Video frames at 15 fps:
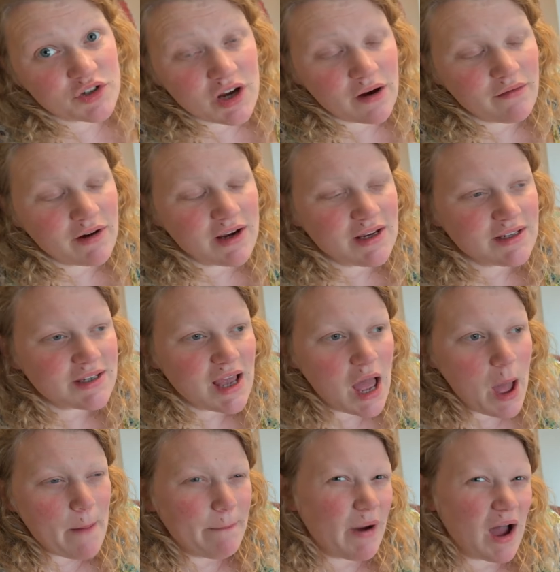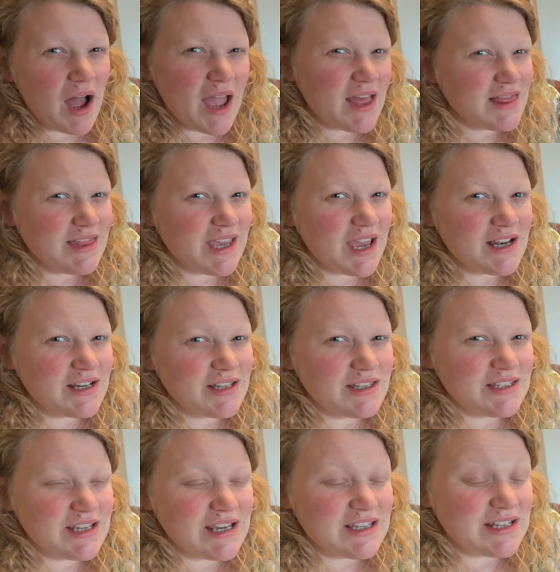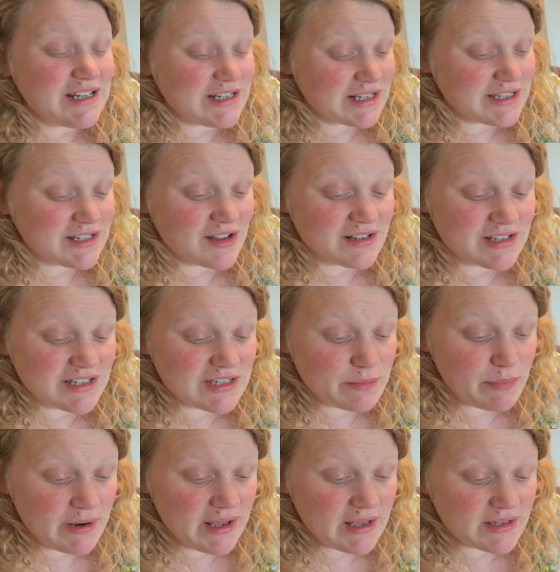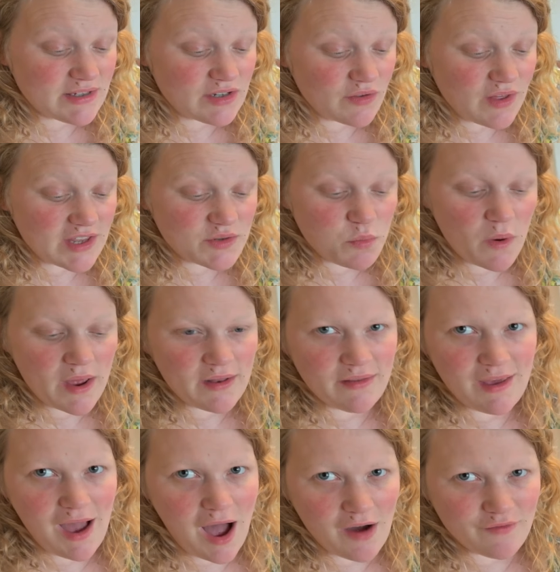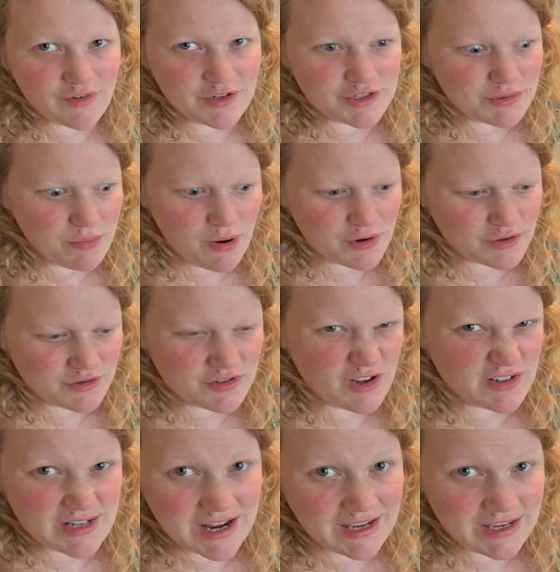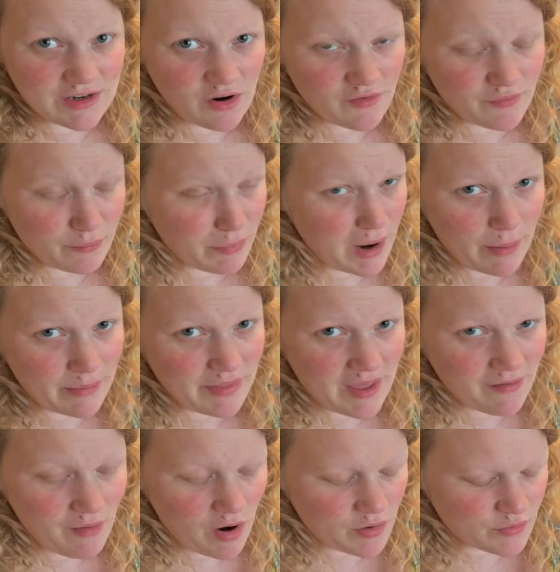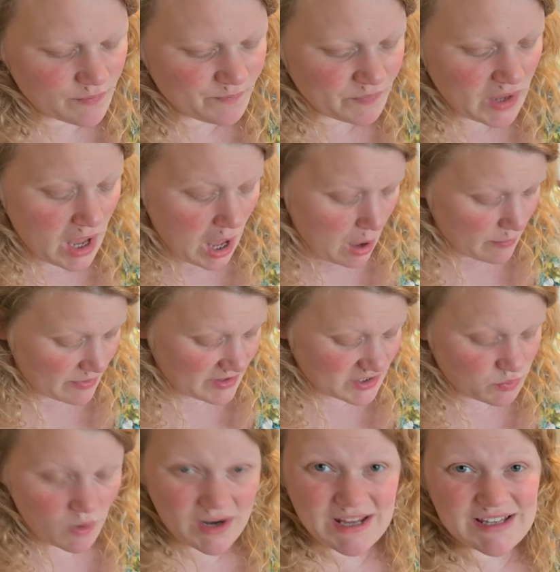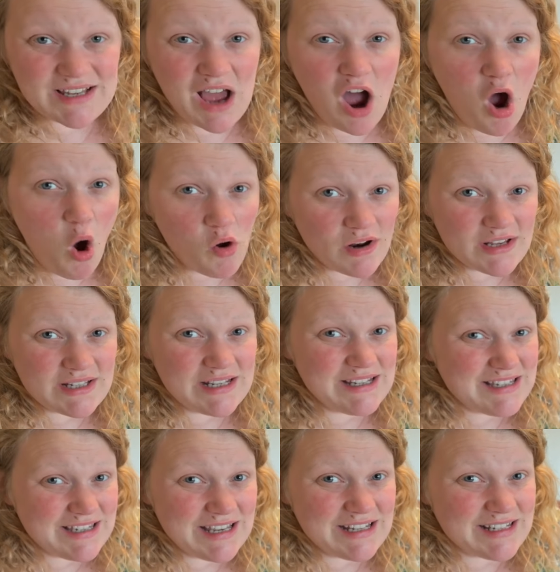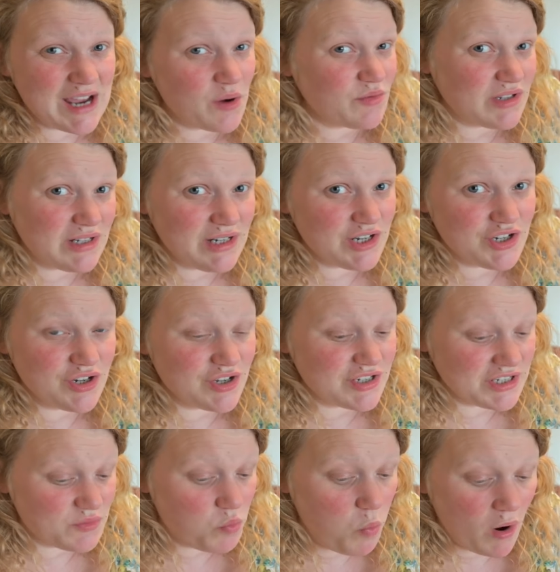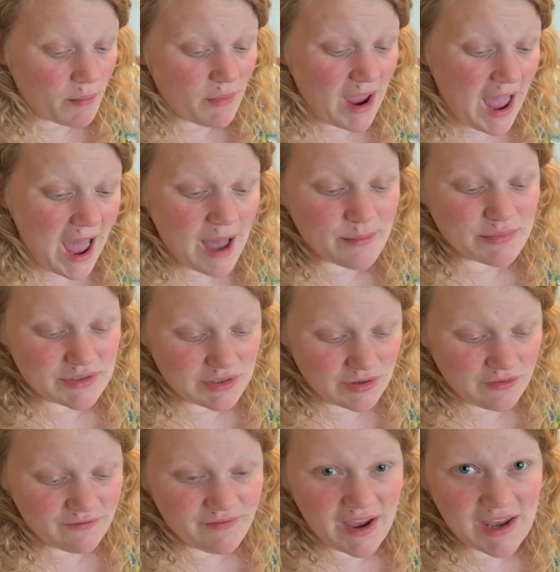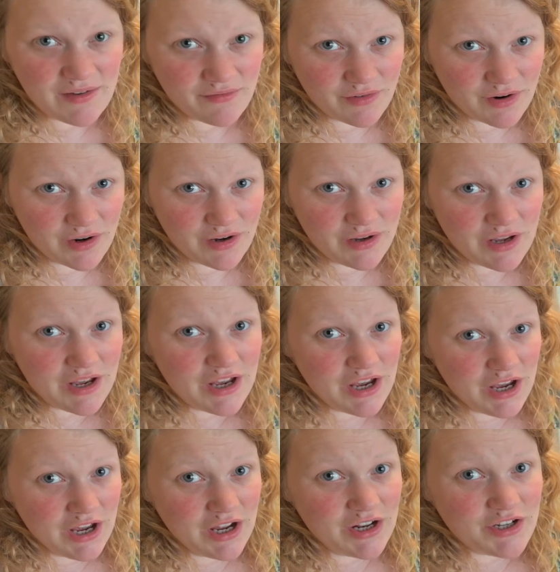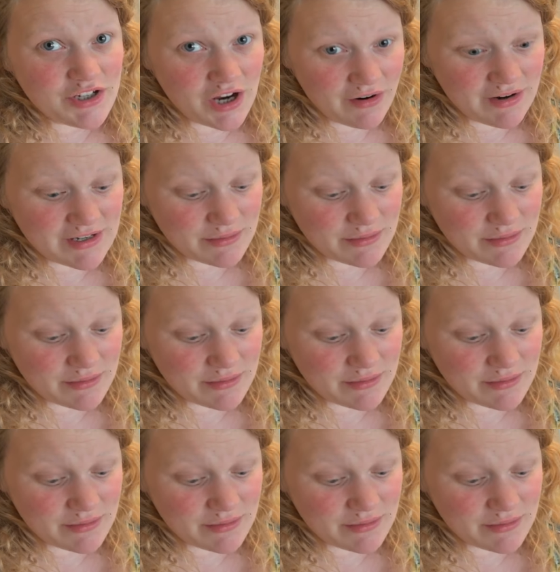cherries, but in the end of the season it does start to split, so that's when the other tomatoes start taking off and becoming their own. But this one is honestly sit down delicious. It's one of my absolute favourite cherry